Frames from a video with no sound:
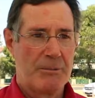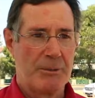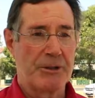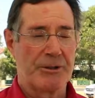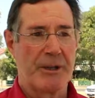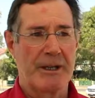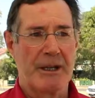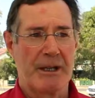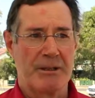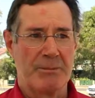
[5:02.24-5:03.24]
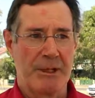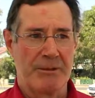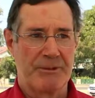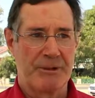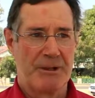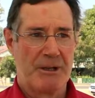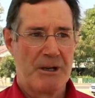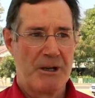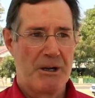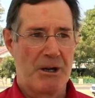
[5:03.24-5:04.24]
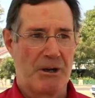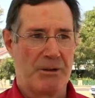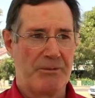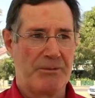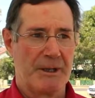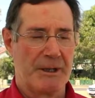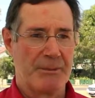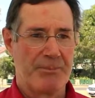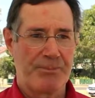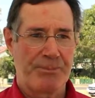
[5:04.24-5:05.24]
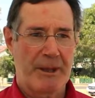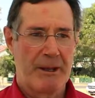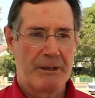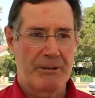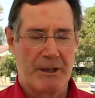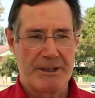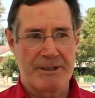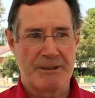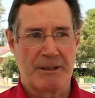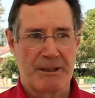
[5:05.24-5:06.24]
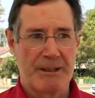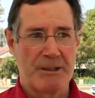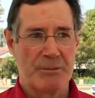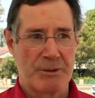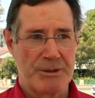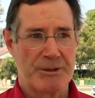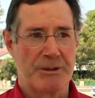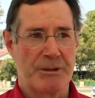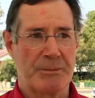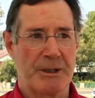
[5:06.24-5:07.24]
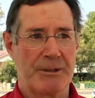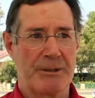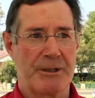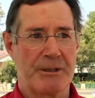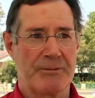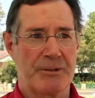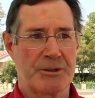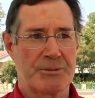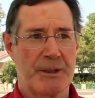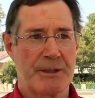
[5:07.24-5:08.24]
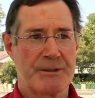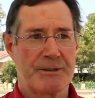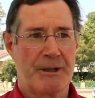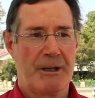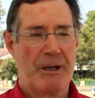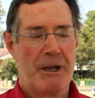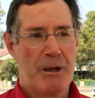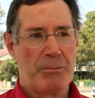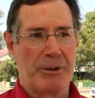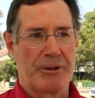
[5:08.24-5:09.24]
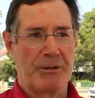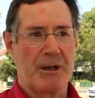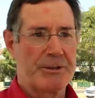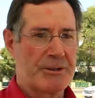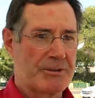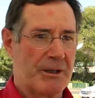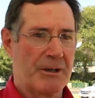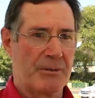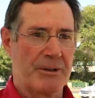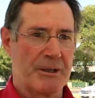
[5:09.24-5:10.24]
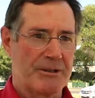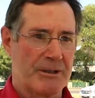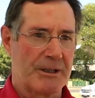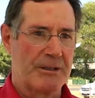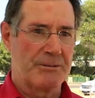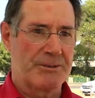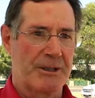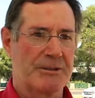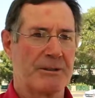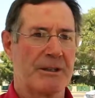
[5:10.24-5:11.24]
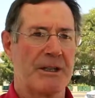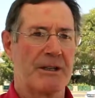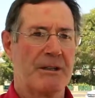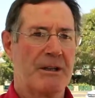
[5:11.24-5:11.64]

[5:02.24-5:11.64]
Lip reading: because they gain the benefit of grazing the legume, which is higher protein in the first place. But the grasses growing with those legumes actually get